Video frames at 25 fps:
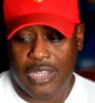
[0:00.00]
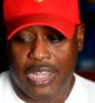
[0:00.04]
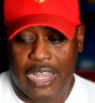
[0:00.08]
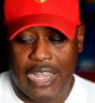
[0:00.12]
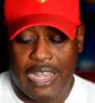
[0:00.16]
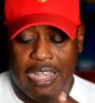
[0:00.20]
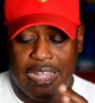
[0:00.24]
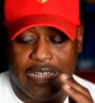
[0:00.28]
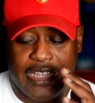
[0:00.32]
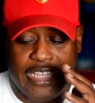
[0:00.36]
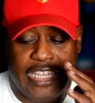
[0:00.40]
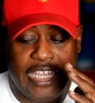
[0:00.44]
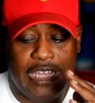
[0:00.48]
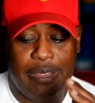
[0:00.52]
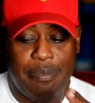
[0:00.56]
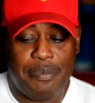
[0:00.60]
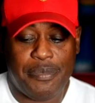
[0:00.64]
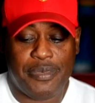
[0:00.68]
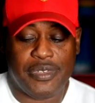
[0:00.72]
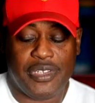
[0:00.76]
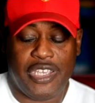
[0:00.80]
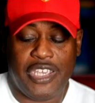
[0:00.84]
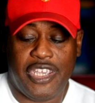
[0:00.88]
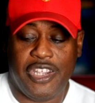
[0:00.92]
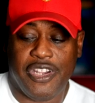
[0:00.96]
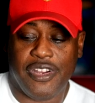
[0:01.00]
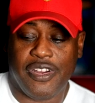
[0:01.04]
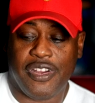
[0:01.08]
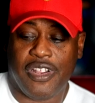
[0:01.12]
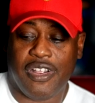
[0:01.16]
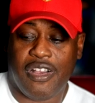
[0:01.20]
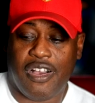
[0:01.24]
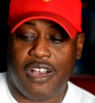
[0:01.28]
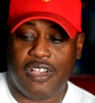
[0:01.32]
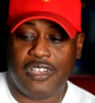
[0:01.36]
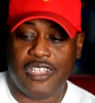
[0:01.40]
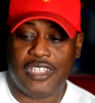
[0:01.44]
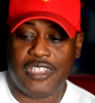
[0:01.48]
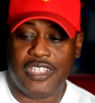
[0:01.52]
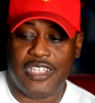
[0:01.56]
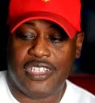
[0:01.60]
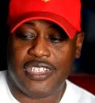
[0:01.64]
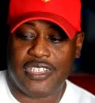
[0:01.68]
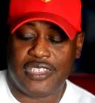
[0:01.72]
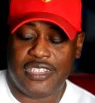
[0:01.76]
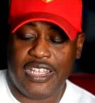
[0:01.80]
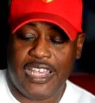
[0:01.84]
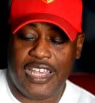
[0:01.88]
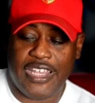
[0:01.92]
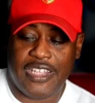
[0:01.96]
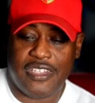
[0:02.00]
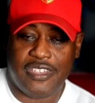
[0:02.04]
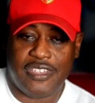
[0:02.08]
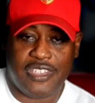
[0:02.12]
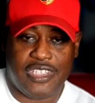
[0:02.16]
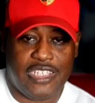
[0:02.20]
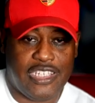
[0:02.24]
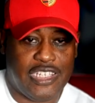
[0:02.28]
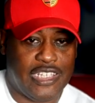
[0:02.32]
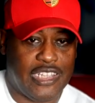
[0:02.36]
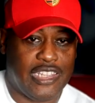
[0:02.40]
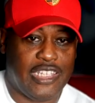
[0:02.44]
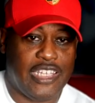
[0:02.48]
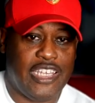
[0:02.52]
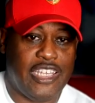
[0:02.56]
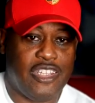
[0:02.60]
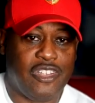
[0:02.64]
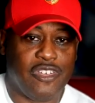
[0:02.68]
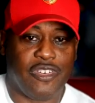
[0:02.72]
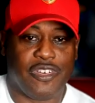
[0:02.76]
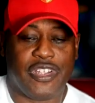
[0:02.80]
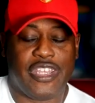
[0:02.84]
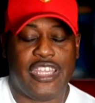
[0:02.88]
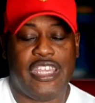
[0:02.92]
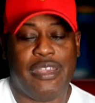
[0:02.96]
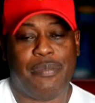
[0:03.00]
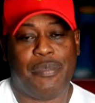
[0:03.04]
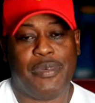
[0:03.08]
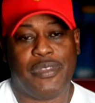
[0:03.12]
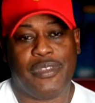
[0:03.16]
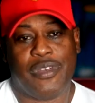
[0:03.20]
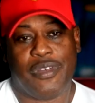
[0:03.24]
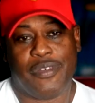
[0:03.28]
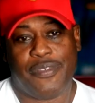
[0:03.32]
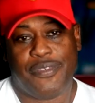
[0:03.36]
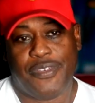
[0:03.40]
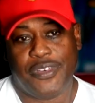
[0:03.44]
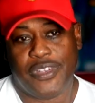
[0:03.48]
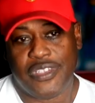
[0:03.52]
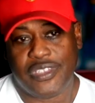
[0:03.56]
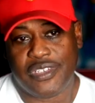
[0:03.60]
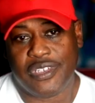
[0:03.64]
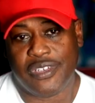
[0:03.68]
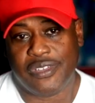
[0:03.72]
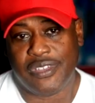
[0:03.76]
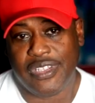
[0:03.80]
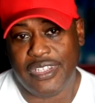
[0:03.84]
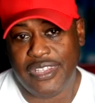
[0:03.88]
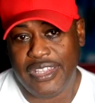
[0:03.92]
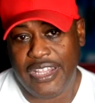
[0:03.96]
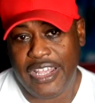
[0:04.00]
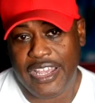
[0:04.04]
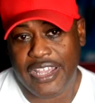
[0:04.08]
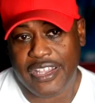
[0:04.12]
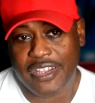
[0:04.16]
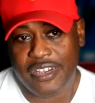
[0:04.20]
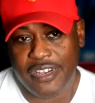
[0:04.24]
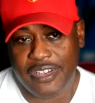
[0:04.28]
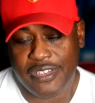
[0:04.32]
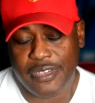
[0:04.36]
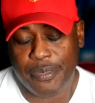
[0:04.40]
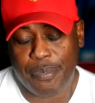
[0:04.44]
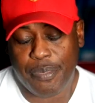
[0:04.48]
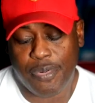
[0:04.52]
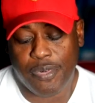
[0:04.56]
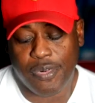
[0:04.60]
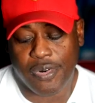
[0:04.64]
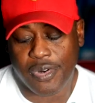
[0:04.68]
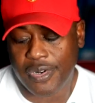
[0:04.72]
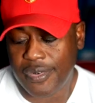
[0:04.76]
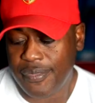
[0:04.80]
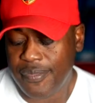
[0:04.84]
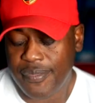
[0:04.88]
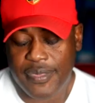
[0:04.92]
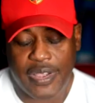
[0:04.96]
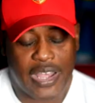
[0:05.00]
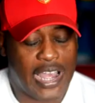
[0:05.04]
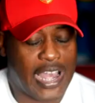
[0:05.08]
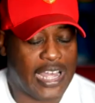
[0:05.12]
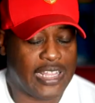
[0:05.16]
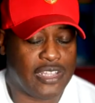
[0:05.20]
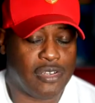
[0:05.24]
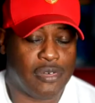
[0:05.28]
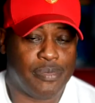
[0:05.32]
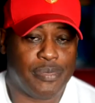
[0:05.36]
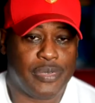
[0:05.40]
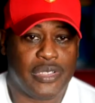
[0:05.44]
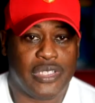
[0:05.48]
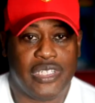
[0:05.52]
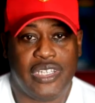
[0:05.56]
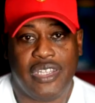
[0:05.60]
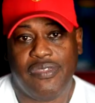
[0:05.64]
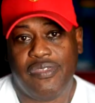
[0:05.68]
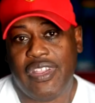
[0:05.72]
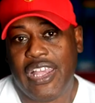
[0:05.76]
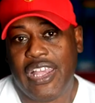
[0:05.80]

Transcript: I keep hearing all of this that the elite are keeping their foots on the neck of the poor. I don't believe